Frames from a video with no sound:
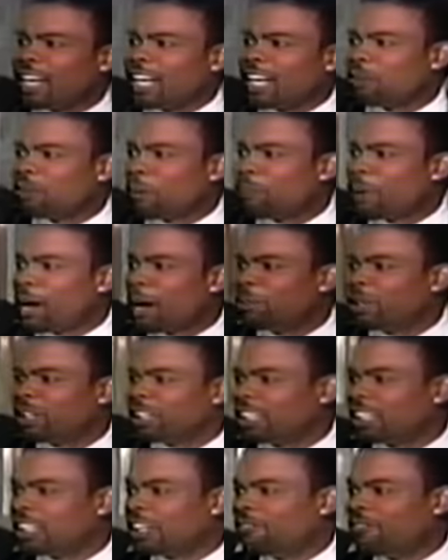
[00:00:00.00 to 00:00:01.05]
Republic and you
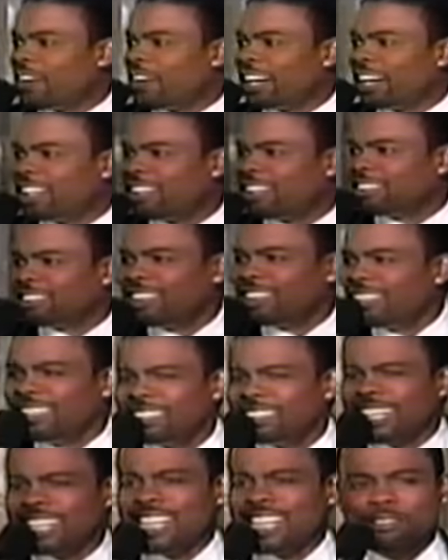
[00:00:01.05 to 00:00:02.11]
find out they
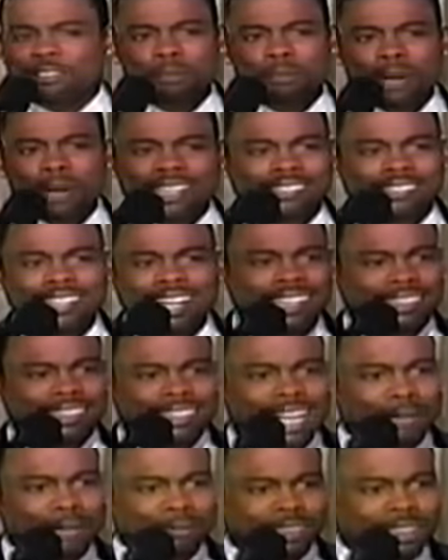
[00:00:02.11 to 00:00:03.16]
never made tank
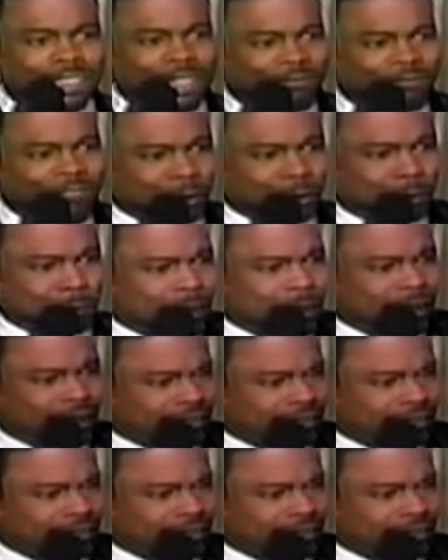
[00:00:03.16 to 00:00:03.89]
tops in the first place.